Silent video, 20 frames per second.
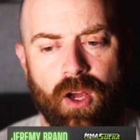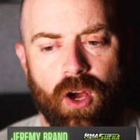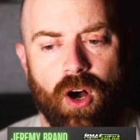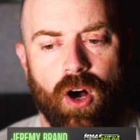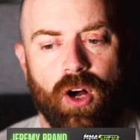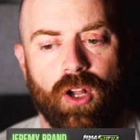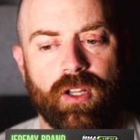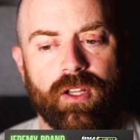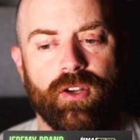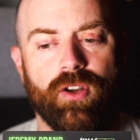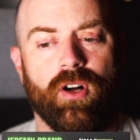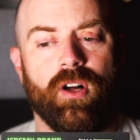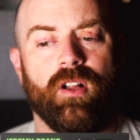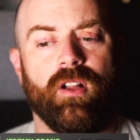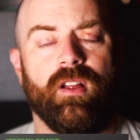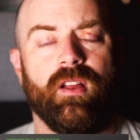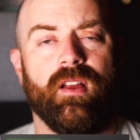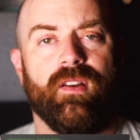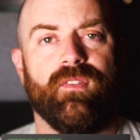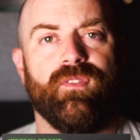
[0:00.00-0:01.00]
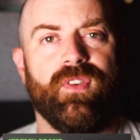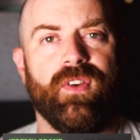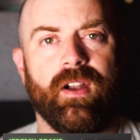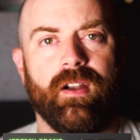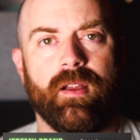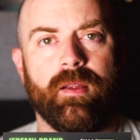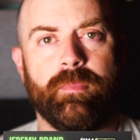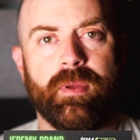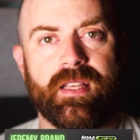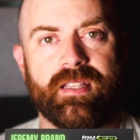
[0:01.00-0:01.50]
All in all,
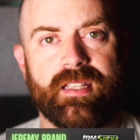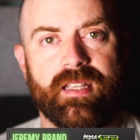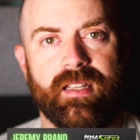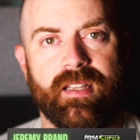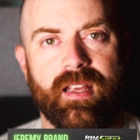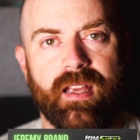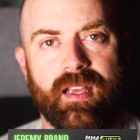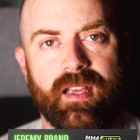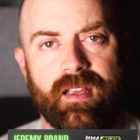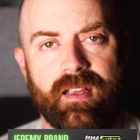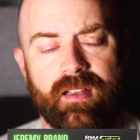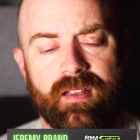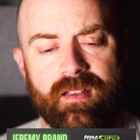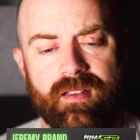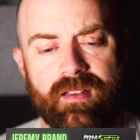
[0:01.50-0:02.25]
very busy day.